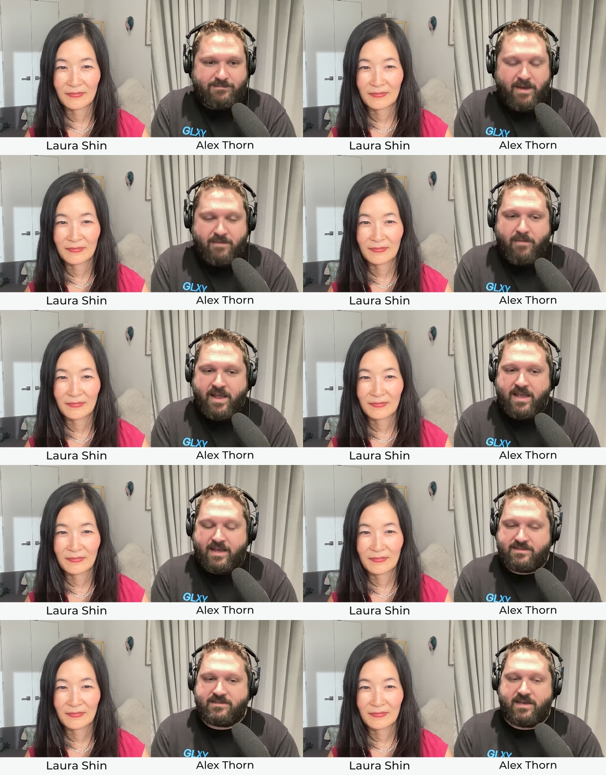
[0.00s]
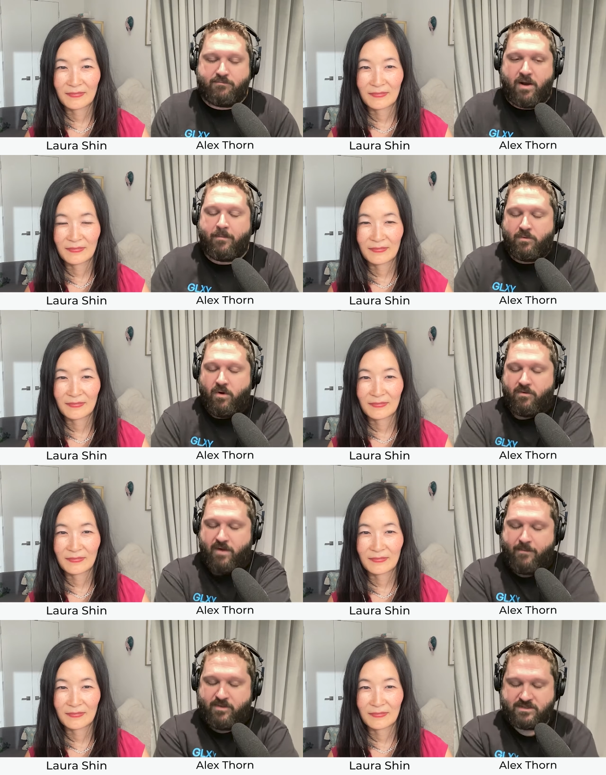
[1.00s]
Speaker 1: My my guess is they'd probably want to
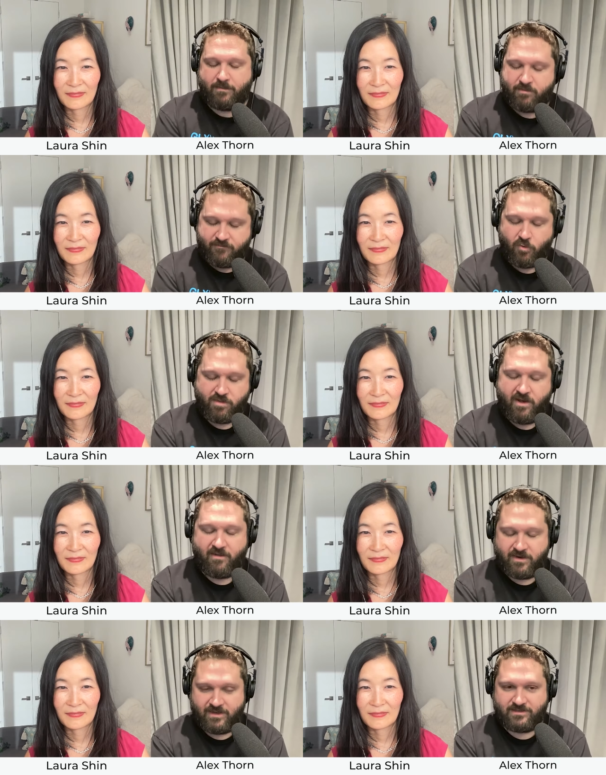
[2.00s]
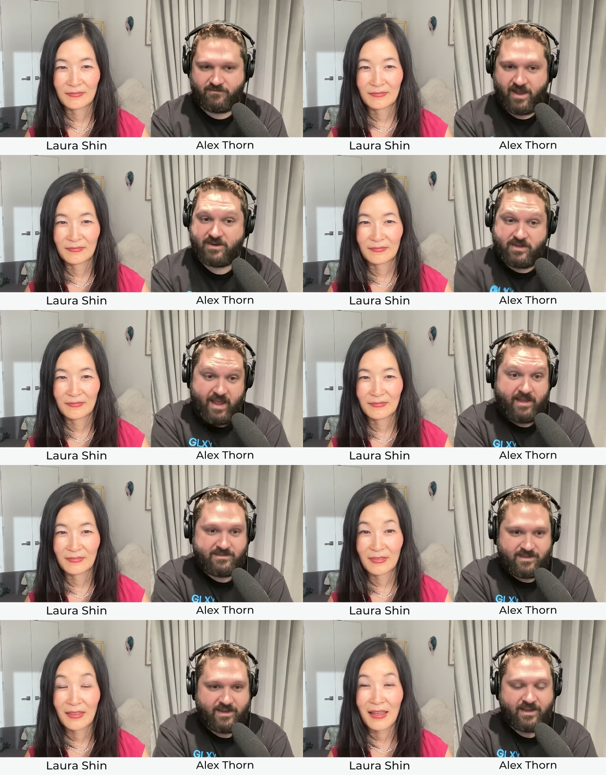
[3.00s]
wrap this up before the holidays if I had to
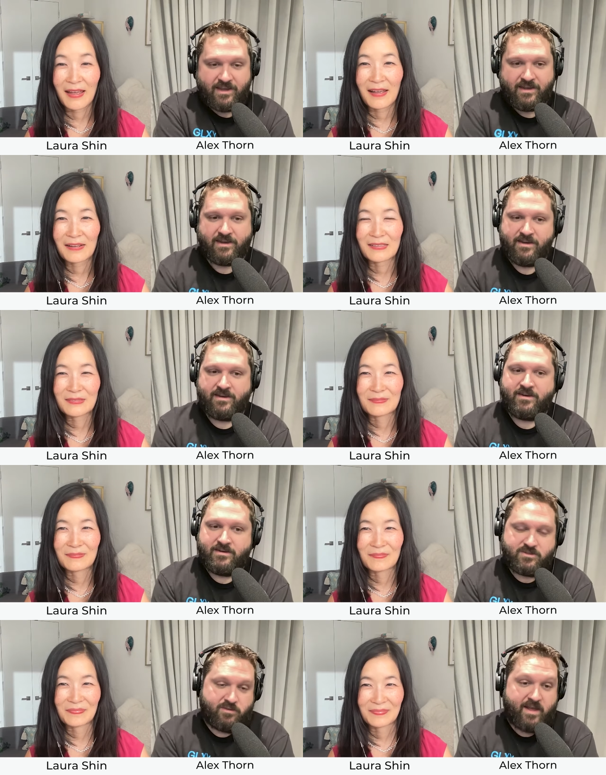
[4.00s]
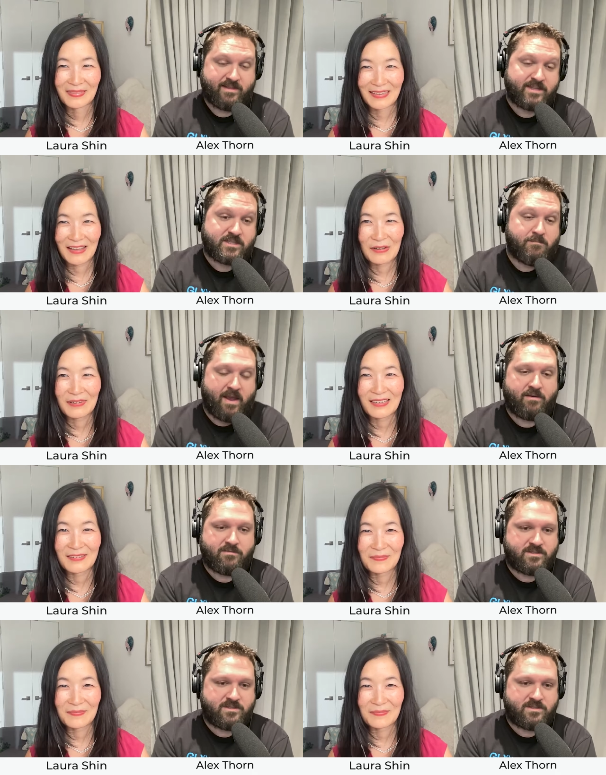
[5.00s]
guess. Like uh, So that that's the okay. main